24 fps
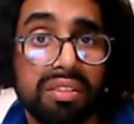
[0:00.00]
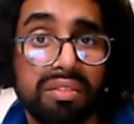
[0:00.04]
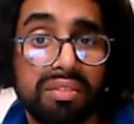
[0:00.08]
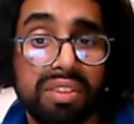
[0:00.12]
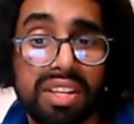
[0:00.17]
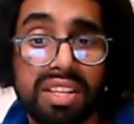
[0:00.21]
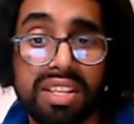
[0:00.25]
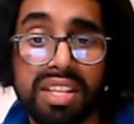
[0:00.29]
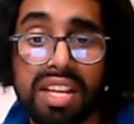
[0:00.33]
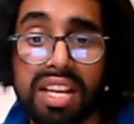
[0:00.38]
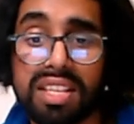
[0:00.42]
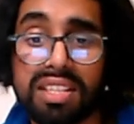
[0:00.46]

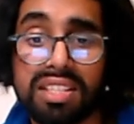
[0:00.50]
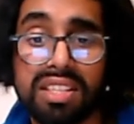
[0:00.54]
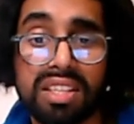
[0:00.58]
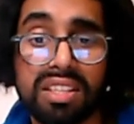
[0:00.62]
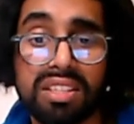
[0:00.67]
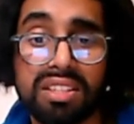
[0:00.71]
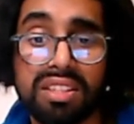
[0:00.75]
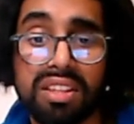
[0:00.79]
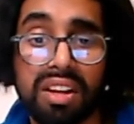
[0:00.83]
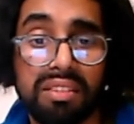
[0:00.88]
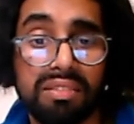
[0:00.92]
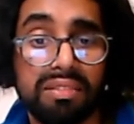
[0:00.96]
Fantastic
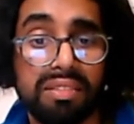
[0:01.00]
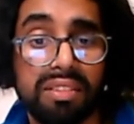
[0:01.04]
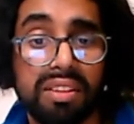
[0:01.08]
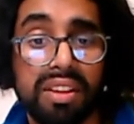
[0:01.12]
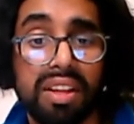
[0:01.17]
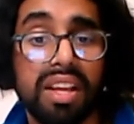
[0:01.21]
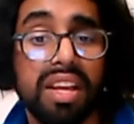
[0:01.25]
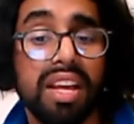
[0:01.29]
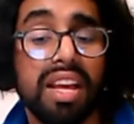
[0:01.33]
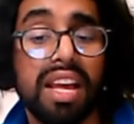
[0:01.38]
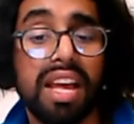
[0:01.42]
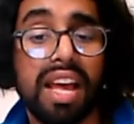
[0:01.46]
stuff.
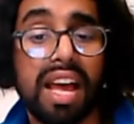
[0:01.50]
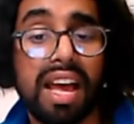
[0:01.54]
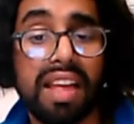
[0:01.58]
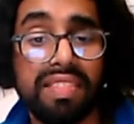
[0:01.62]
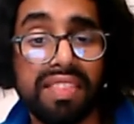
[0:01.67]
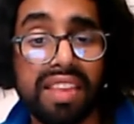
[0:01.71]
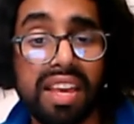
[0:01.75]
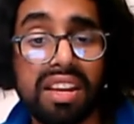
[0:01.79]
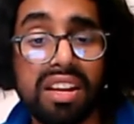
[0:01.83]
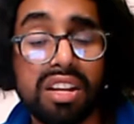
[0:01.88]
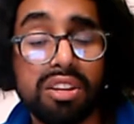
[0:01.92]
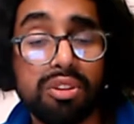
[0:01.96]
And
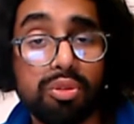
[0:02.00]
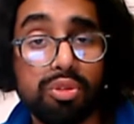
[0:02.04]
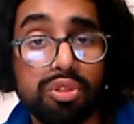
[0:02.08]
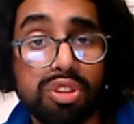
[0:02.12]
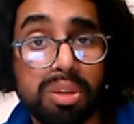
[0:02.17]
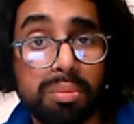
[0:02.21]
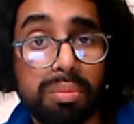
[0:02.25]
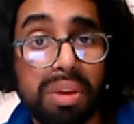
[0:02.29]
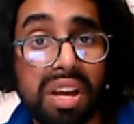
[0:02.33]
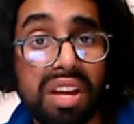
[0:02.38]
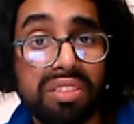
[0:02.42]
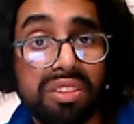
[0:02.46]
then I talked
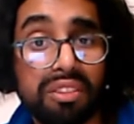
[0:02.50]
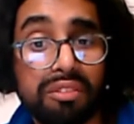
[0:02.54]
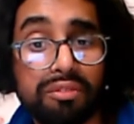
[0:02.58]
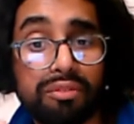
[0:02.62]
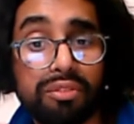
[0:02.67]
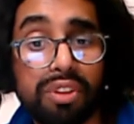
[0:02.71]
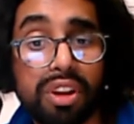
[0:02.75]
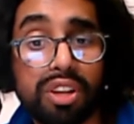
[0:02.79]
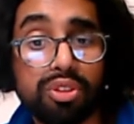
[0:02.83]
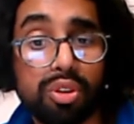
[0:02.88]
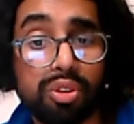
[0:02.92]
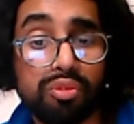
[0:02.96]
about the
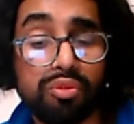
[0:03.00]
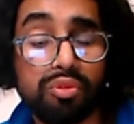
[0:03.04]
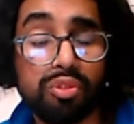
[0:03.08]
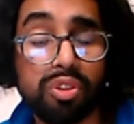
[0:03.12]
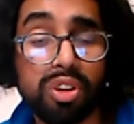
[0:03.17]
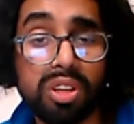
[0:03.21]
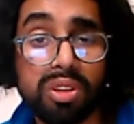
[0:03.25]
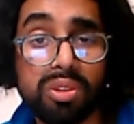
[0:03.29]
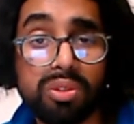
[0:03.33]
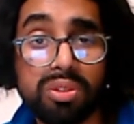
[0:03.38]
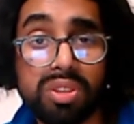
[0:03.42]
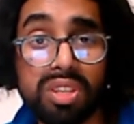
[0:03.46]
threshold
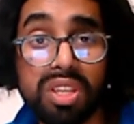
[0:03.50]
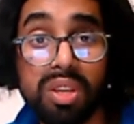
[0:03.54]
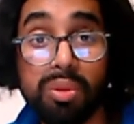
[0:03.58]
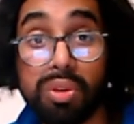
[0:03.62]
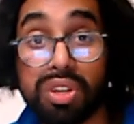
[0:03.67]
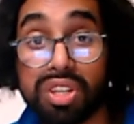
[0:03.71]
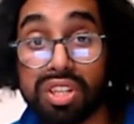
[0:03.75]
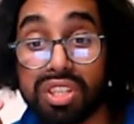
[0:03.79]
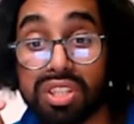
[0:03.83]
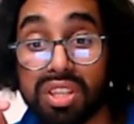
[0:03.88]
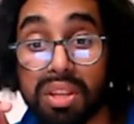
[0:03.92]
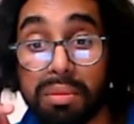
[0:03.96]
frequency,
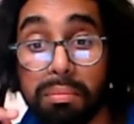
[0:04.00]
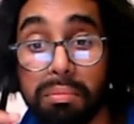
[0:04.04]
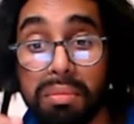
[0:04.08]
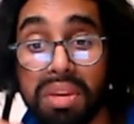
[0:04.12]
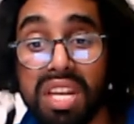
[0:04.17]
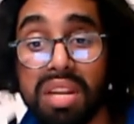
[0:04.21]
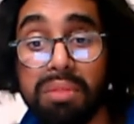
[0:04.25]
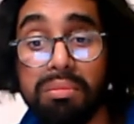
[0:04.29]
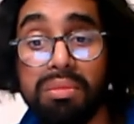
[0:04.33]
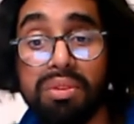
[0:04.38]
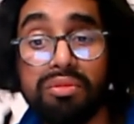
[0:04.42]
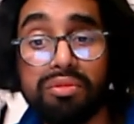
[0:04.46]
which is the
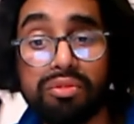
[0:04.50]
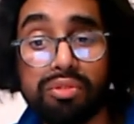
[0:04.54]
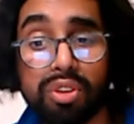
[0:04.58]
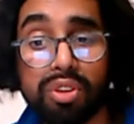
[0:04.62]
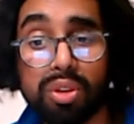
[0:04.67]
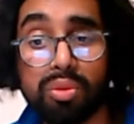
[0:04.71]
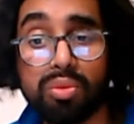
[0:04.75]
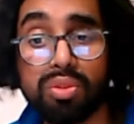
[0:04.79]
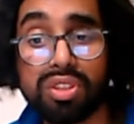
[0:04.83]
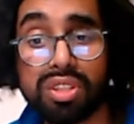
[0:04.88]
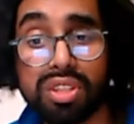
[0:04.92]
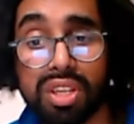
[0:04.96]
minimum
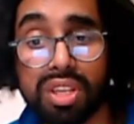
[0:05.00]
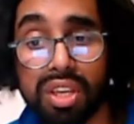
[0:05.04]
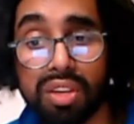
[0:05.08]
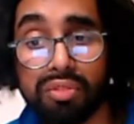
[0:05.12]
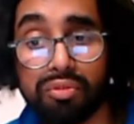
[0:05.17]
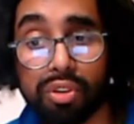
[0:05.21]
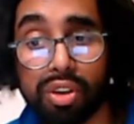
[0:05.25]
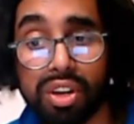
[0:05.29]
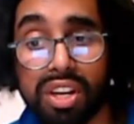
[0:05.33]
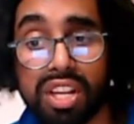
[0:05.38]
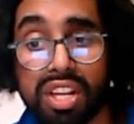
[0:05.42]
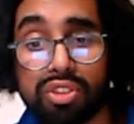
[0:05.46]
frequency
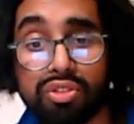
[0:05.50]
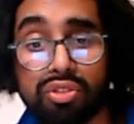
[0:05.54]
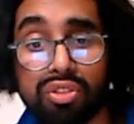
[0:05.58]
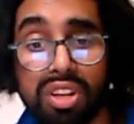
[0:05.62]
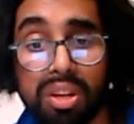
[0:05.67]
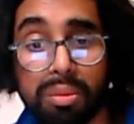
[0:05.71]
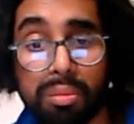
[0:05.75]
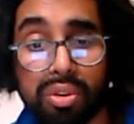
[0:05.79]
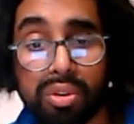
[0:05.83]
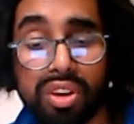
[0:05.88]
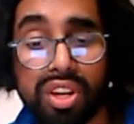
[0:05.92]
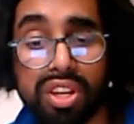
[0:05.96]
for electron
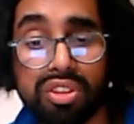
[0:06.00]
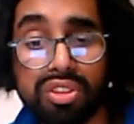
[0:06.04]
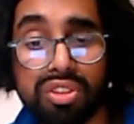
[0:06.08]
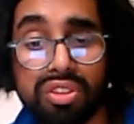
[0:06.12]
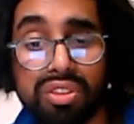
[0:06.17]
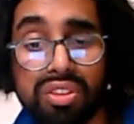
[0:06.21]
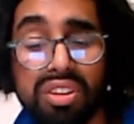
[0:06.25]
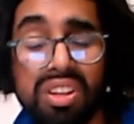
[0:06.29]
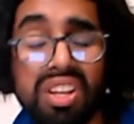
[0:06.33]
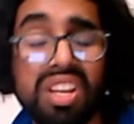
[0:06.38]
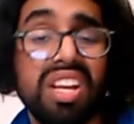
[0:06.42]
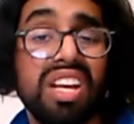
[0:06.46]

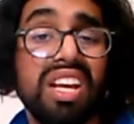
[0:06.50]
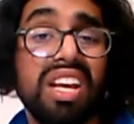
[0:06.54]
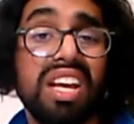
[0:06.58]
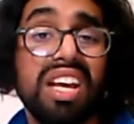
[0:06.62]
liberation,